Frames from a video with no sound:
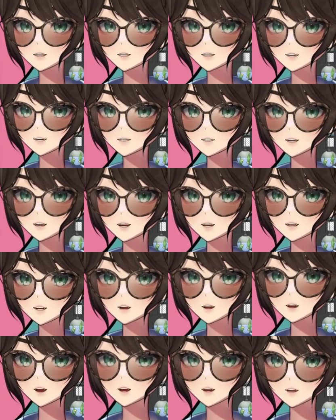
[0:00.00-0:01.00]
Very
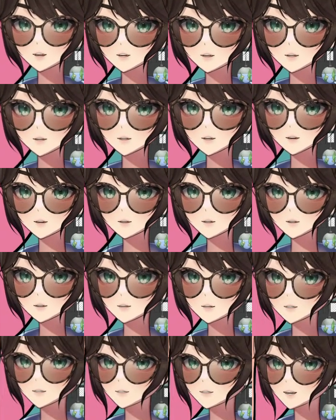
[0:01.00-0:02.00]
weird fill tool,
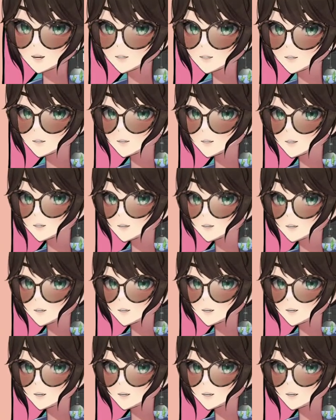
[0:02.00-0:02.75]
very weird.